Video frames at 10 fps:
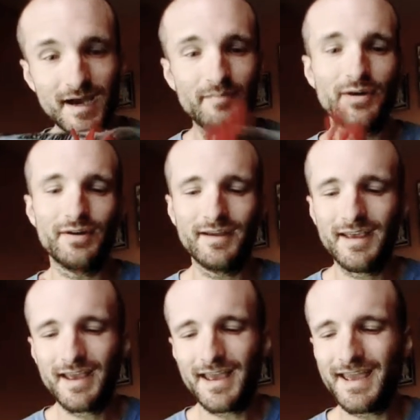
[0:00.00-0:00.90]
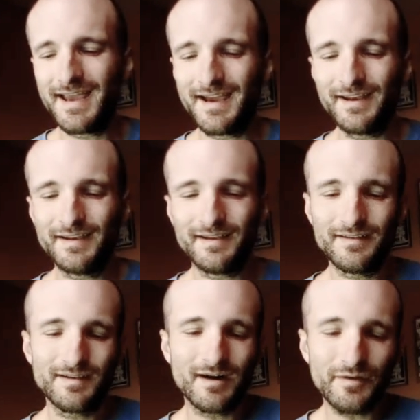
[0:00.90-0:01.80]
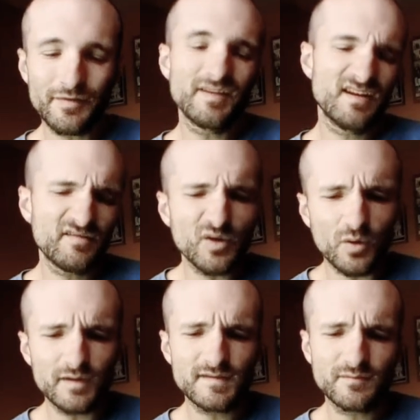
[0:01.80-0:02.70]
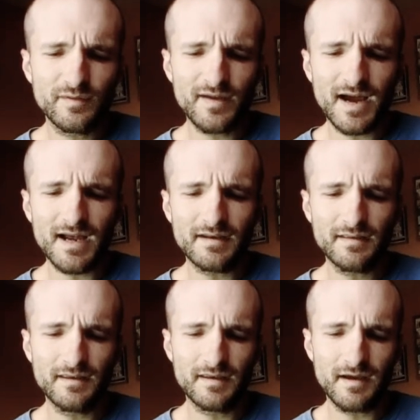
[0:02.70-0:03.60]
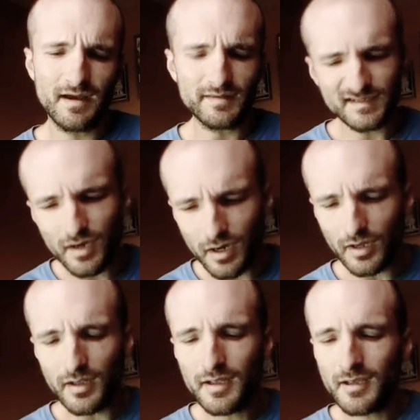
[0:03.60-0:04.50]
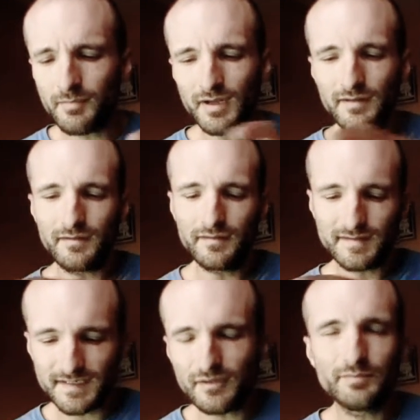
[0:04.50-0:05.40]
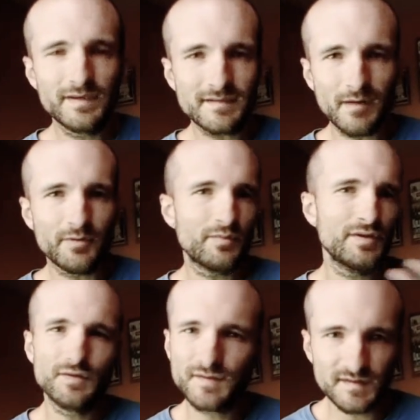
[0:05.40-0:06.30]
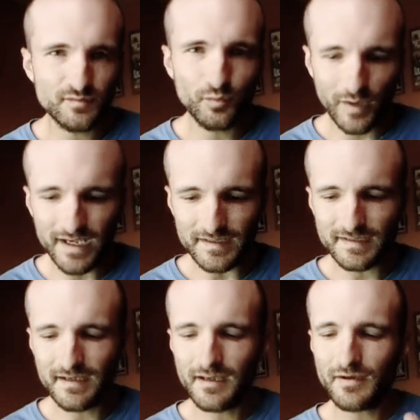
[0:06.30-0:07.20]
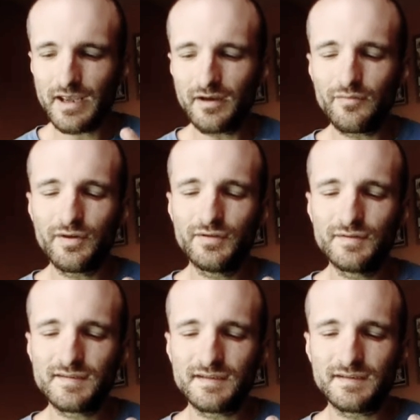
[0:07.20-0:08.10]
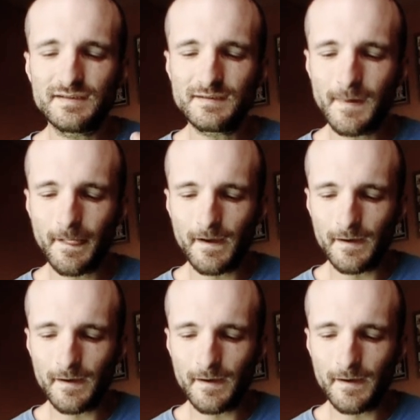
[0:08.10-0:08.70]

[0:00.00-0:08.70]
upper, and other than, of course, we've got the tongue, but single piece upper reduces weight and it reduces